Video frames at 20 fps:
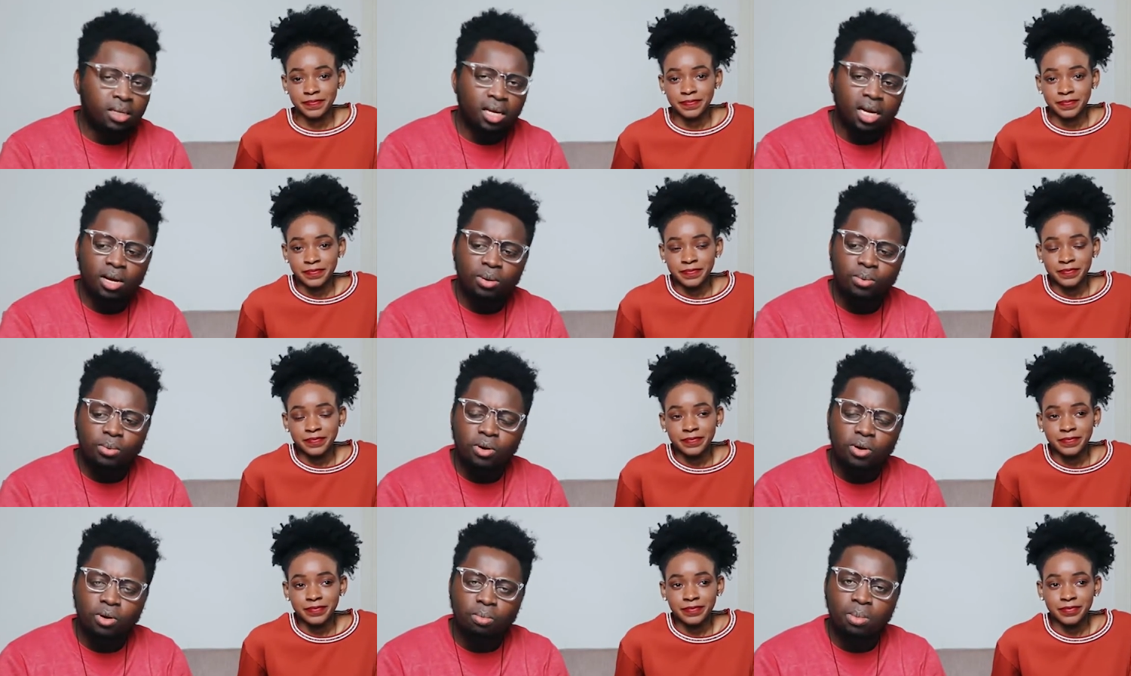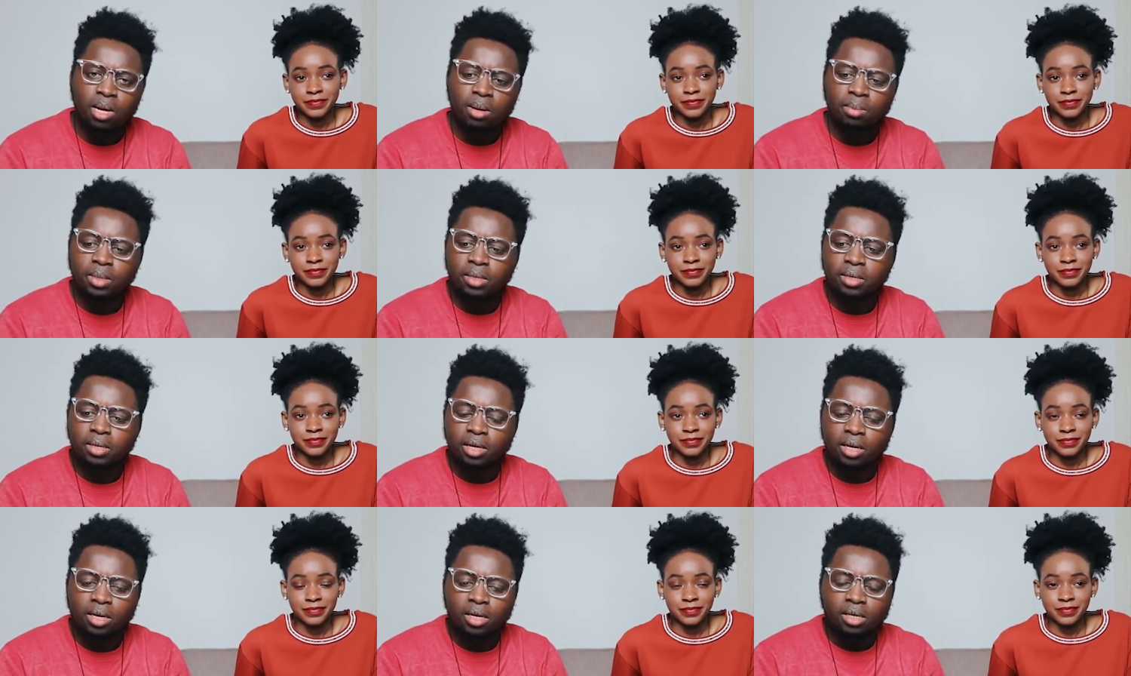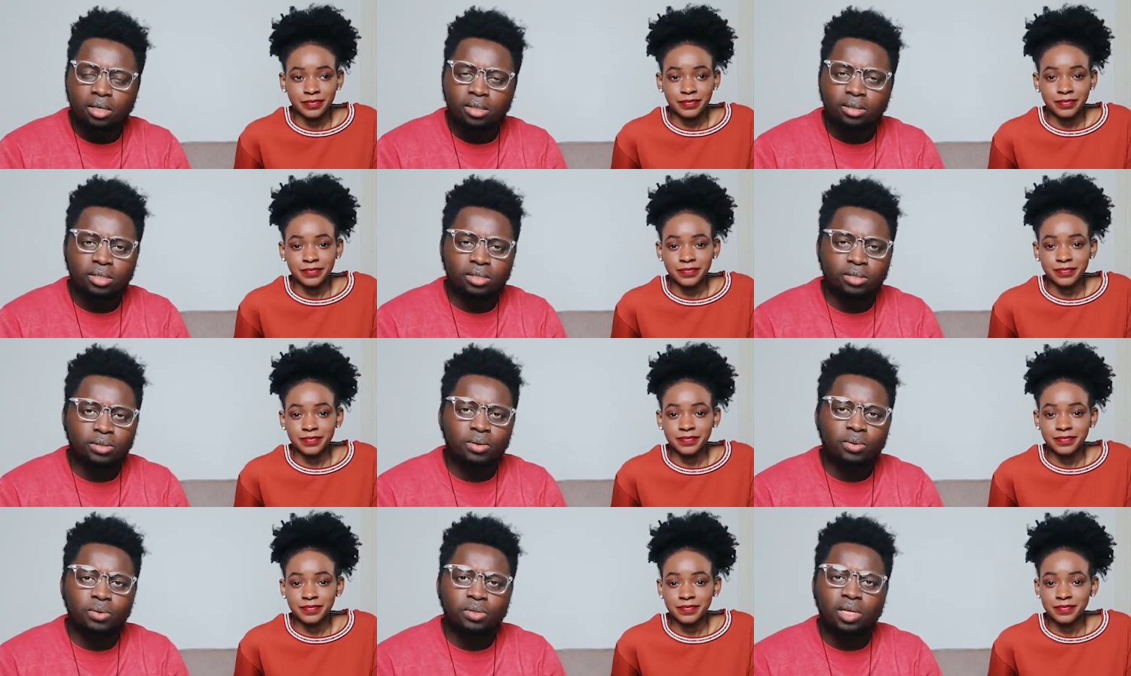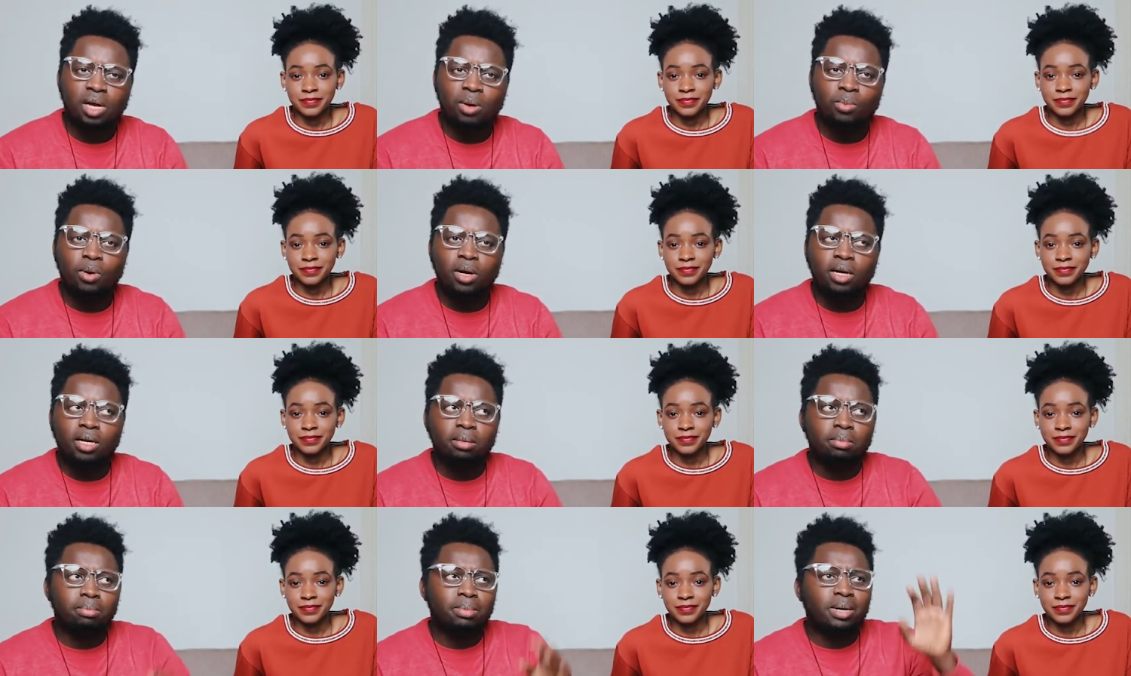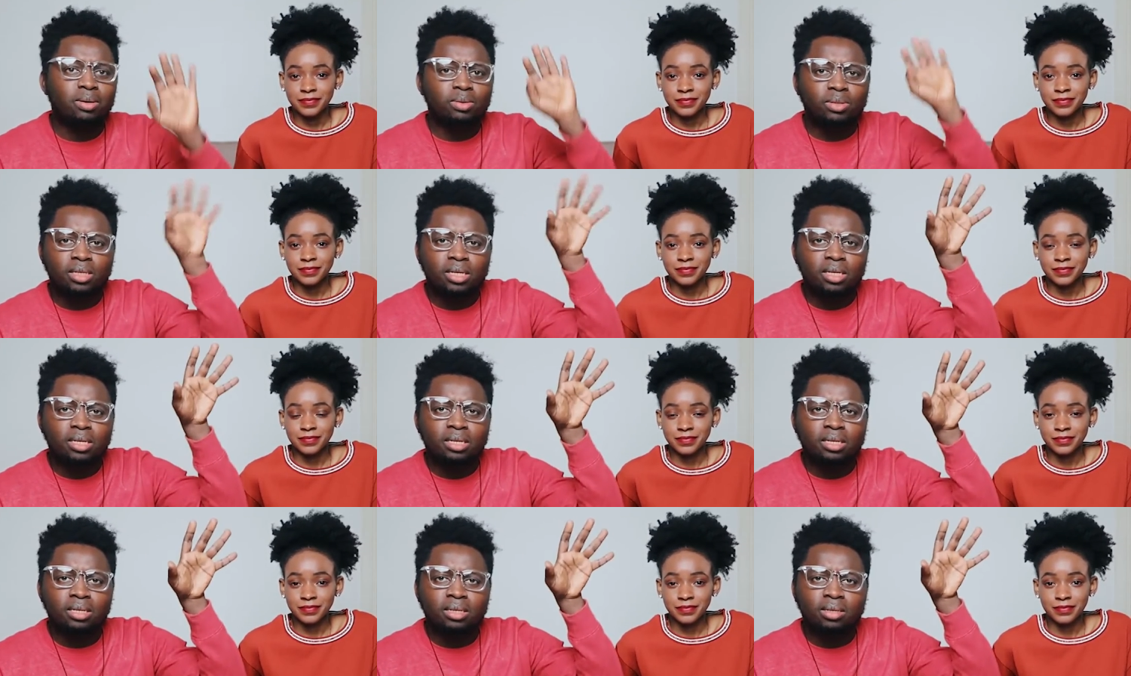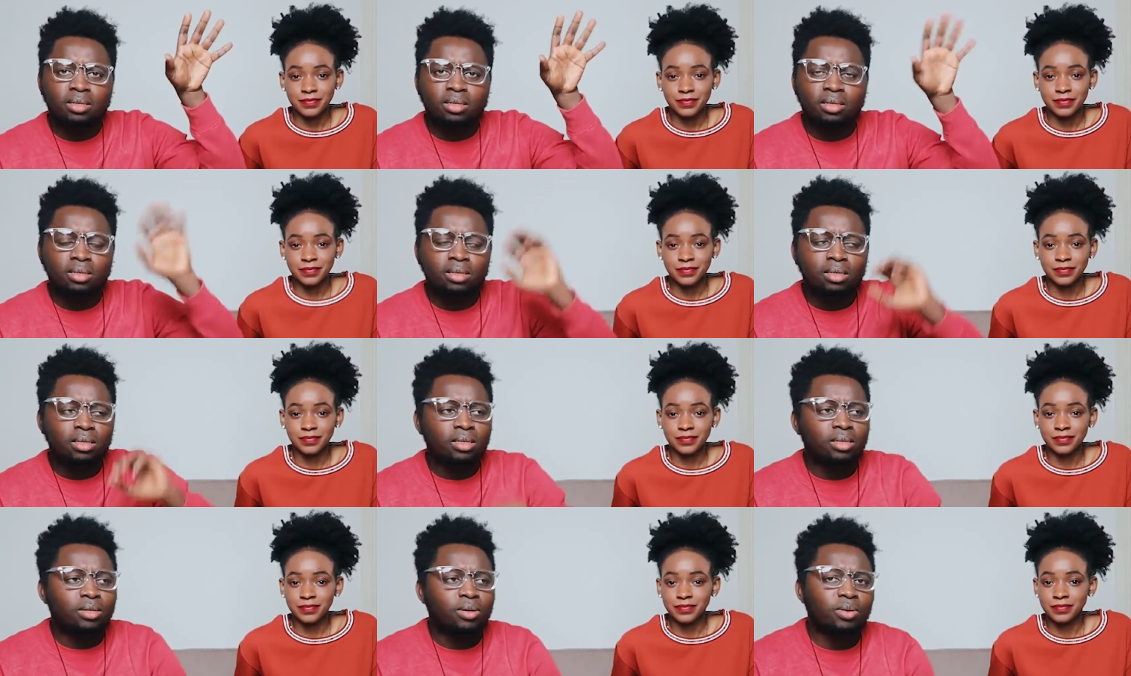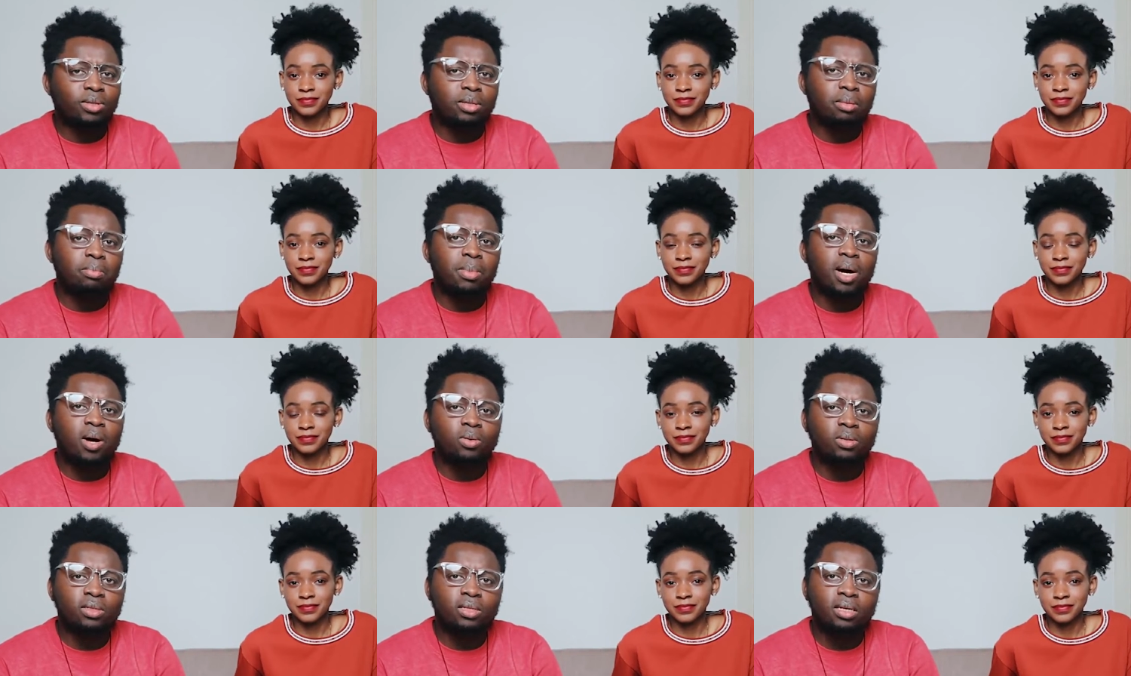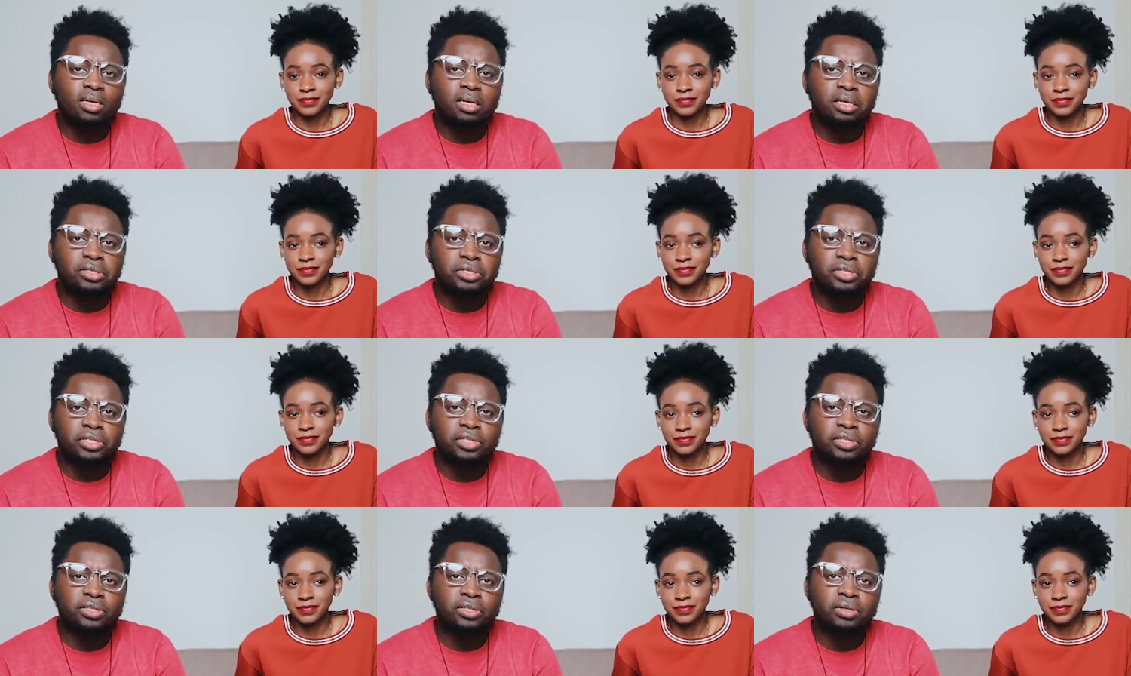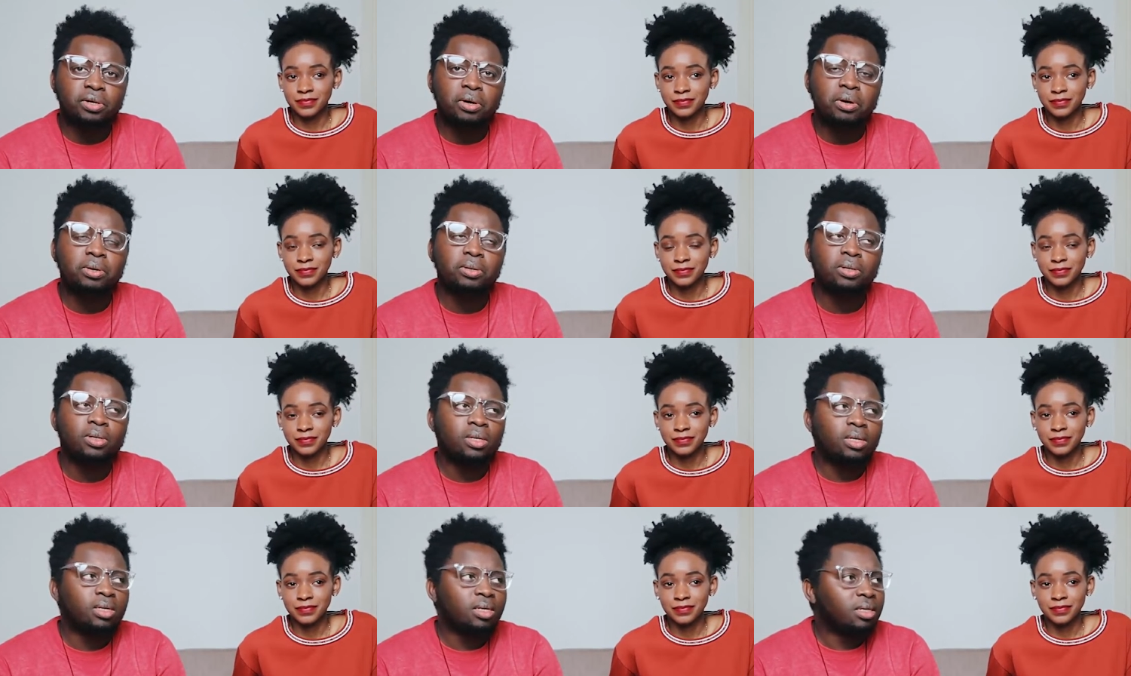Speaker 1: take a walk maybe just go somewhere in a mountain on the mountain and just you know